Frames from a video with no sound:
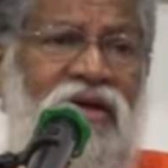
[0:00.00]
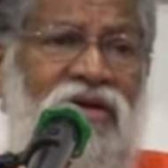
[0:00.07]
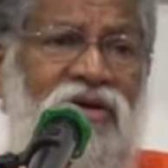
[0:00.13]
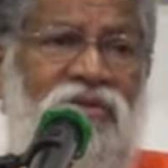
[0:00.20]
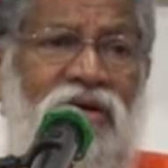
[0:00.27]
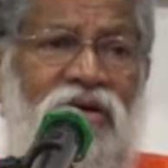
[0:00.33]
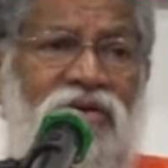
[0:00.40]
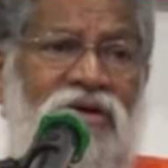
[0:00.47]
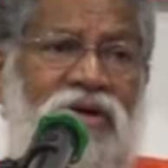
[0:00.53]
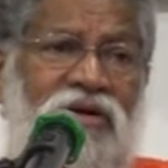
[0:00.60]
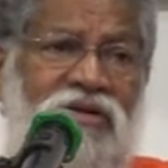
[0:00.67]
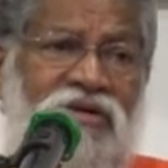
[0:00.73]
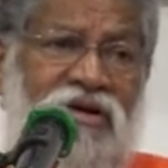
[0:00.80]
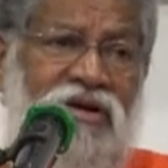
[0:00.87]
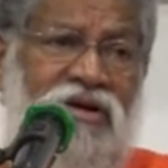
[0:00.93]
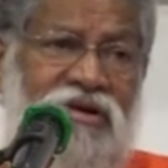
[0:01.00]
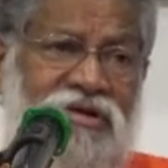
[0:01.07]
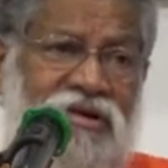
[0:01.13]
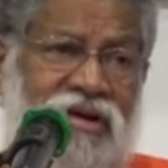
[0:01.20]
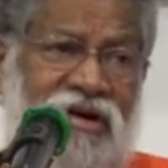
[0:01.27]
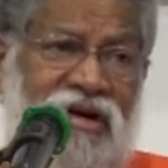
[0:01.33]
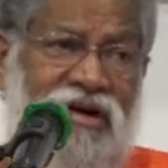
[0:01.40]
you will look into the
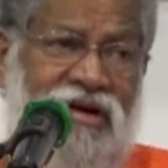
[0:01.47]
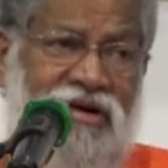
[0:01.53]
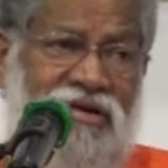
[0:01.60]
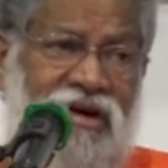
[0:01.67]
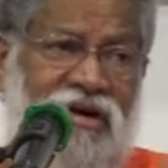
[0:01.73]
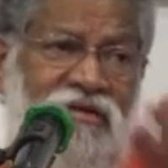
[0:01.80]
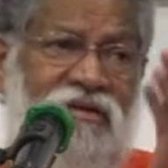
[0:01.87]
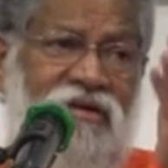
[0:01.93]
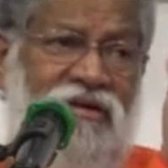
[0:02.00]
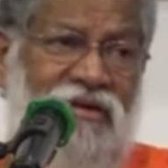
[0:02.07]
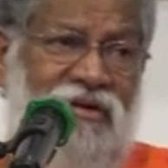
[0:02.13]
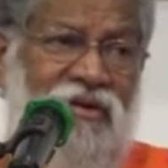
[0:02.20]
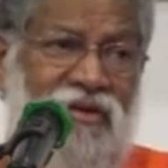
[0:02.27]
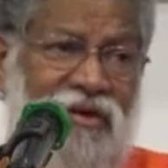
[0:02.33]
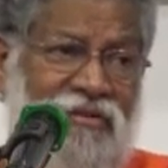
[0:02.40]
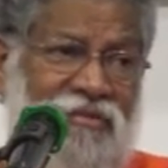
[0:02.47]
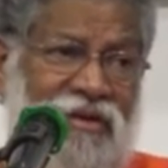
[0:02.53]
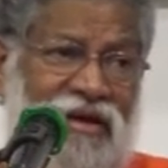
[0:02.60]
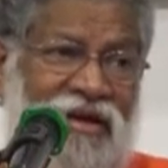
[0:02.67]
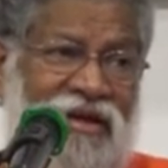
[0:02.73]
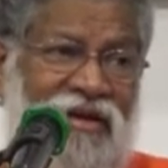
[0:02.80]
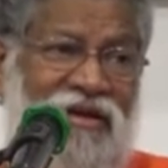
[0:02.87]
dictionary will give you a wrong
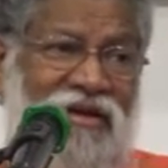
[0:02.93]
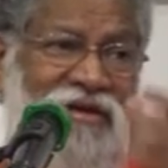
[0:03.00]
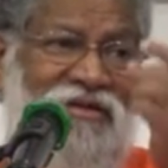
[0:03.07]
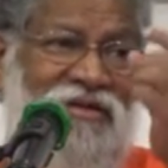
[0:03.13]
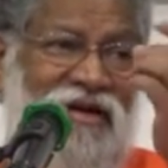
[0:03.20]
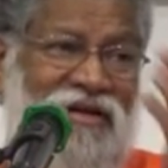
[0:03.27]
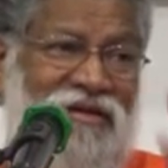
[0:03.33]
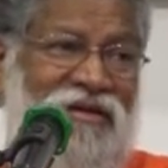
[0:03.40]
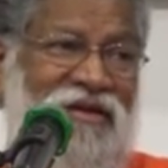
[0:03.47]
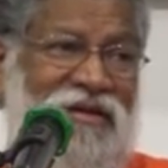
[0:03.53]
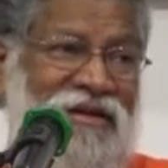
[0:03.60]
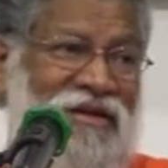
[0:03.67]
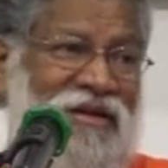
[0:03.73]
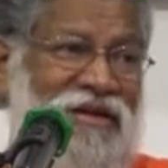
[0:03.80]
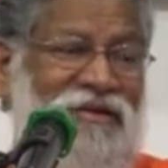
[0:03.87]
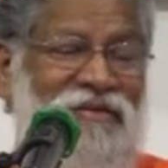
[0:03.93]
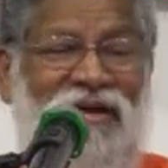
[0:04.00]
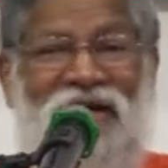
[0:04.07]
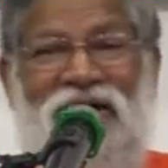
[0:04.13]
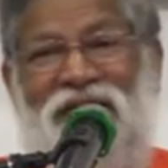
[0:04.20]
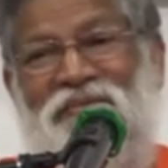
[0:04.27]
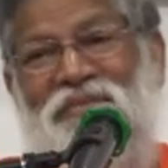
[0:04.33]
meaning and then you will
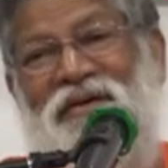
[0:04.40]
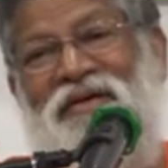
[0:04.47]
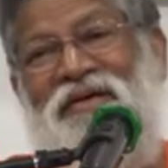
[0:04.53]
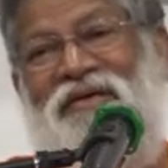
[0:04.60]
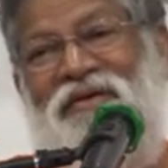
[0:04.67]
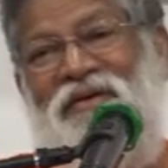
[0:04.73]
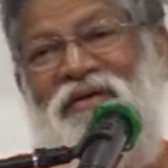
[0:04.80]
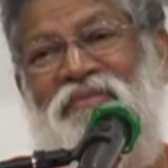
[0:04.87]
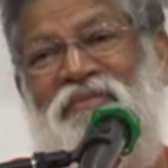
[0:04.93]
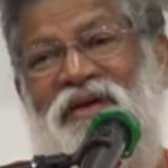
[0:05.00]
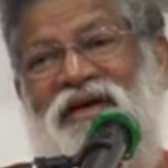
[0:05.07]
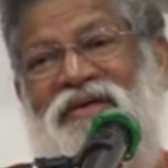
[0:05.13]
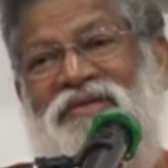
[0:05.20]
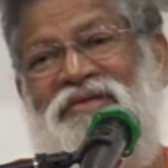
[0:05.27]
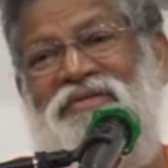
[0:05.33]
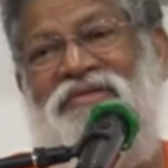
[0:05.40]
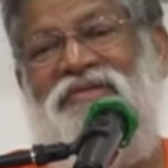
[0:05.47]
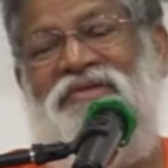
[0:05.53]
end up in a wrong place.